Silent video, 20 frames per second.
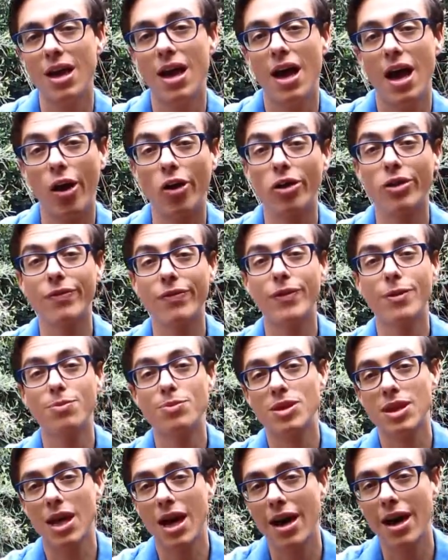And on the flip
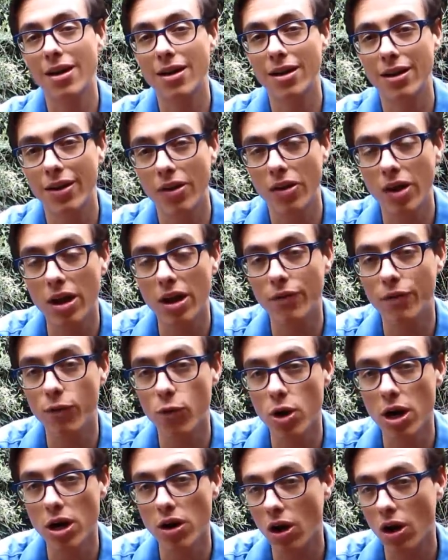side, they
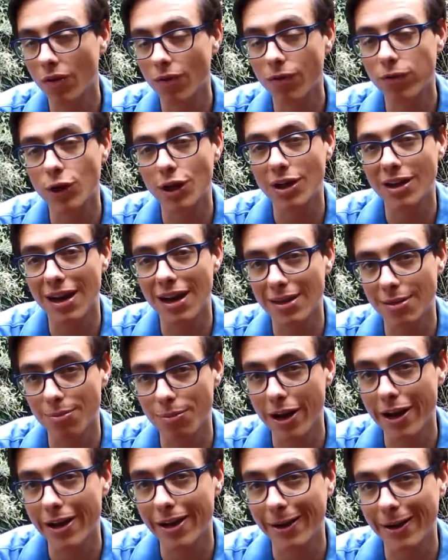avoid conflict like the
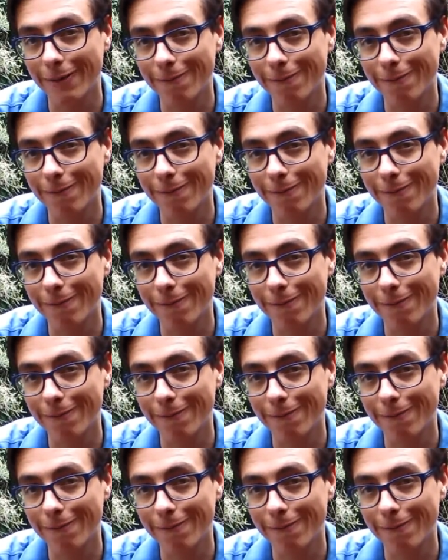plague.